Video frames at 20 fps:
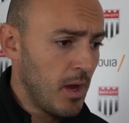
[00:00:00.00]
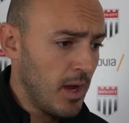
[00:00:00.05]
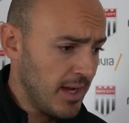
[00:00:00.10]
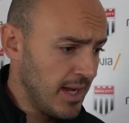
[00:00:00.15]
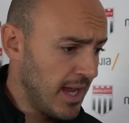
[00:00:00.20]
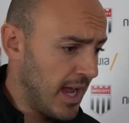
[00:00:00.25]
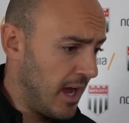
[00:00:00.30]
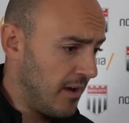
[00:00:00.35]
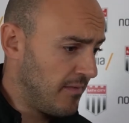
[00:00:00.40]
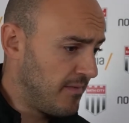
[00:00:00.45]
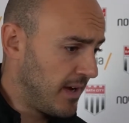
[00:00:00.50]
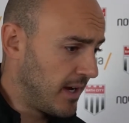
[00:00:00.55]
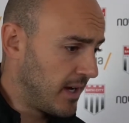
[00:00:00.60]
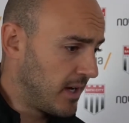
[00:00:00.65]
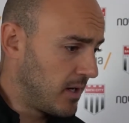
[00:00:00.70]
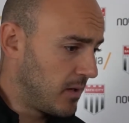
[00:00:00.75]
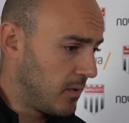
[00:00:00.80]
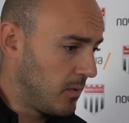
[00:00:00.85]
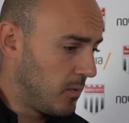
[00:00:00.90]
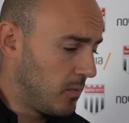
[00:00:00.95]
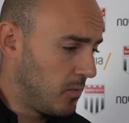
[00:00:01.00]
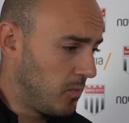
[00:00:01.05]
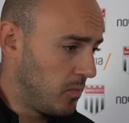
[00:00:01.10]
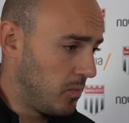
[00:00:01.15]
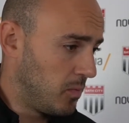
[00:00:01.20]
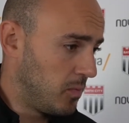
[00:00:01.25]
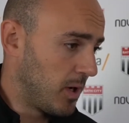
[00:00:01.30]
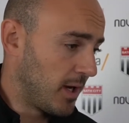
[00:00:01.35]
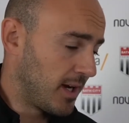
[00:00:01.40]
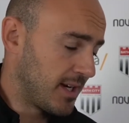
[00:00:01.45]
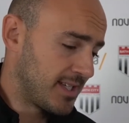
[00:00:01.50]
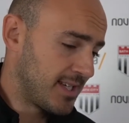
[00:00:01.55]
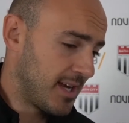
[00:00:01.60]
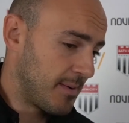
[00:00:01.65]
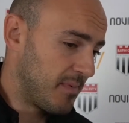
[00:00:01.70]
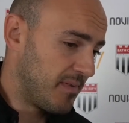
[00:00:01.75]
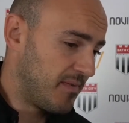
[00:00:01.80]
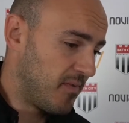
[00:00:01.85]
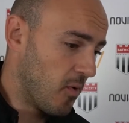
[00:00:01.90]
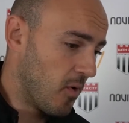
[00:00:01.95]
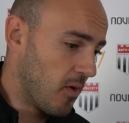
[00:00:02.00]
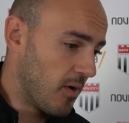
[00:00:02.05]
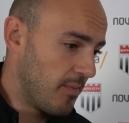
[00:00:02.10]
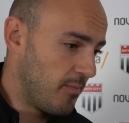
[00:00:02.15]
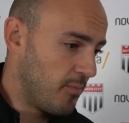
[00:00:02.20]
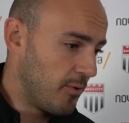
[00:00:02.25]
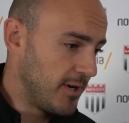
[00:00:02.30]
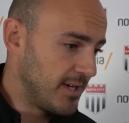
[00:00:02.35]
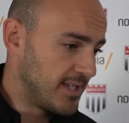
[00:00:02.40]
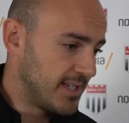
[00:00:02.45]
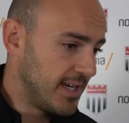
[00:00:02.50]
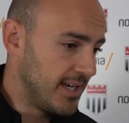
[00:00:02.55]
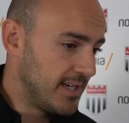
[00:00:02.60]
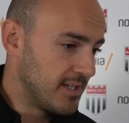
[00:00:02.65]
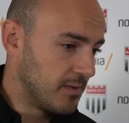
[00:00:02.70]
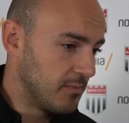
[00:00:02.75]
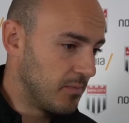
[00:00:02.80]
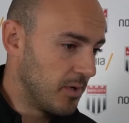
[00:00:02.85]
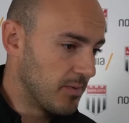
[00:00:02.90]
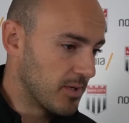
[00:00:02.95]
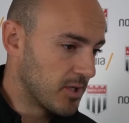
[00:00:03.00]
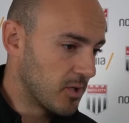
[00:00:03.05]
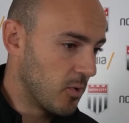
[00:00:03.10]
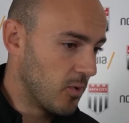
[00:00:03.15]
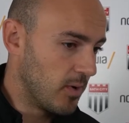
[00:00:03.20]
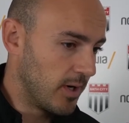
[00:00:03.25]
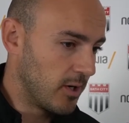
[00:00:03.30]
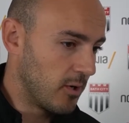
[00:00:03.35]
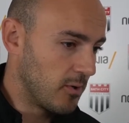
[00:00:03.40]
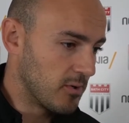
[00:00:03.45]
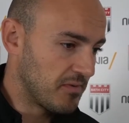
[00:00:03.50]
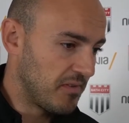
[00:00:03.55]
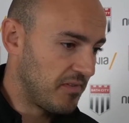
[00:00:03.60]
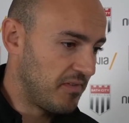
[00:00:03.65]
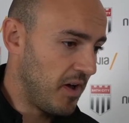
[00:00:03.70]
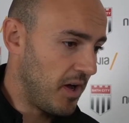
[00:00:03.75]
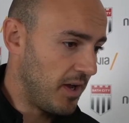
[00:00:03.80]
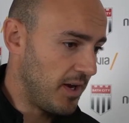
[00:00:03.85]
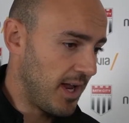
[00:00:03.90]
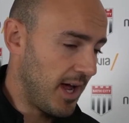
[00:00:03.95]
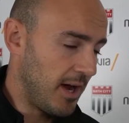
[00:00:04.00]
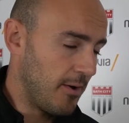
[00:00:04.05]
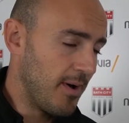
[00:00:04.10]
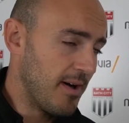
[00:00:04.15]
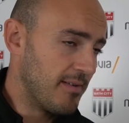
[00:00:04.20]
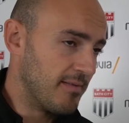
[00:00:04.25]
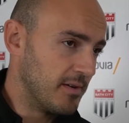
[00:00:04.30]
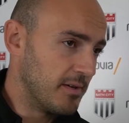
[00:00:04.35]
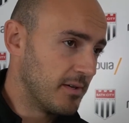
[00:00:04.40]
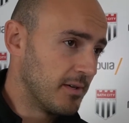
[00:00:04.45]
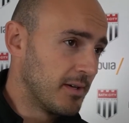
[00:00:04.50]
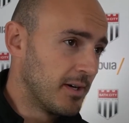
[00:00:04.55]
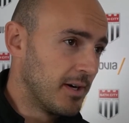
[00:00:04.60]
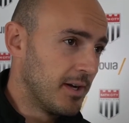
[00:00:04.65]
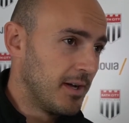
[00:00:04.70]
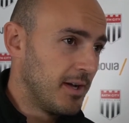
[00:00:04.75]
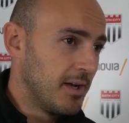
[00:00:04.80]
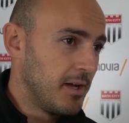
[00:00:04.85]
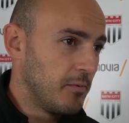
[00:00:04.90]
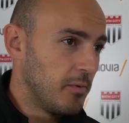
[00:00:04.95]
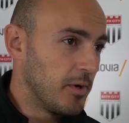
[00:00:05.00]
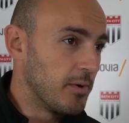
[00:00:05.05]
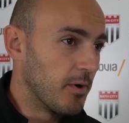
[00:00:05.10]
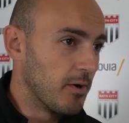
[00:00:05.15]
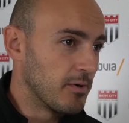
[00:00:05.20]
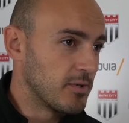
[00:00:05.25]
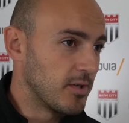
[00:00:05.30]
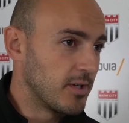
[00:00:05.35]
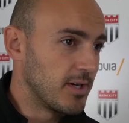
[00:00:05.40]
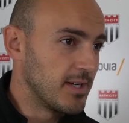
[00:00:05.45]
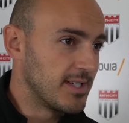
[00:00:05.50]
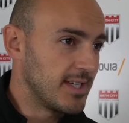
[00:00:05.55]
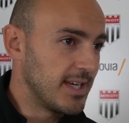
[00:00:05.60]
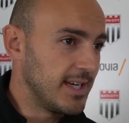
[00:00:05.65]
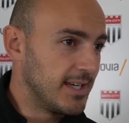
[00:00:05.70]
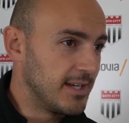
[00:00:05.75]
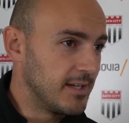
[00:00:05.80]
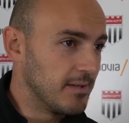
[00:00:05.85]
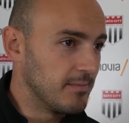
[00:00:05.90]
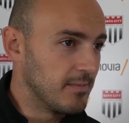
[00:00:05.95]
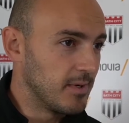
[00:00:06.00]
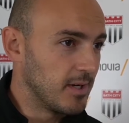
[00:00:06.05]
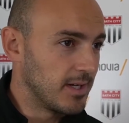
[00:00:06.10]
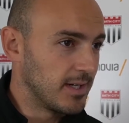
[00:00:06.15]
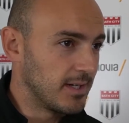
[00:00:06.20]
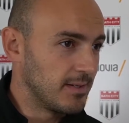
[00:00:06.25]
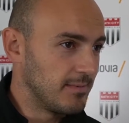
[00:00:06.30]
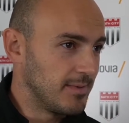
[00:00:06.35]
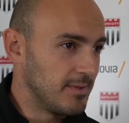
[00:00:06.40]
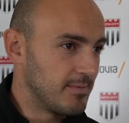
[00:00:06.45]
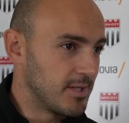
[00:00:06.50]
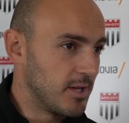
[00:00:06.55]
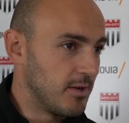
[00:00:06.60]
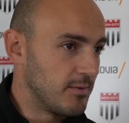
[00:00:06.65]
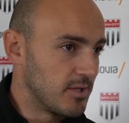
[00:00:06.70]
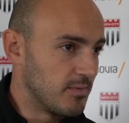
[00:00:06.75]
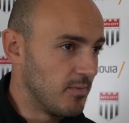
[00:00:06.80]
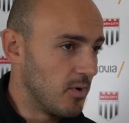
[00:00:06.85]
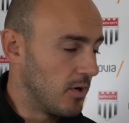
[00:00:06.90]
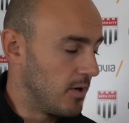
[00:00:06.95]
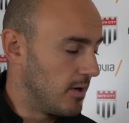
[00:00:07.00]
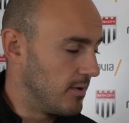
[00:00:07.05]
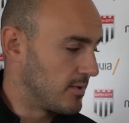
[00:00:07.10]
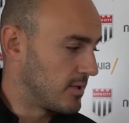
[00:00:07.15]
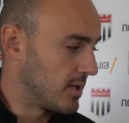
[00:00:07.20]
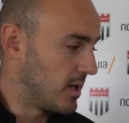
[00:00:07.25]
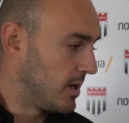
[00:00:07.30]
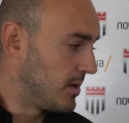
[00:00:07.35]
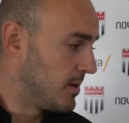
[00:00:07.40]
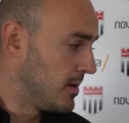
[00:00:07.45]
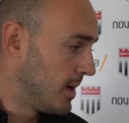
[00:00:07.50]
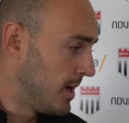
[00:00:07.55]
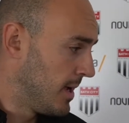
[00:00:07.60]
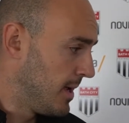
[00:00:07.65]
Yeah, I think, like I said before, in pre-season we were scoring goals for fun. However, we were also conceding them like there was no tomorrow. So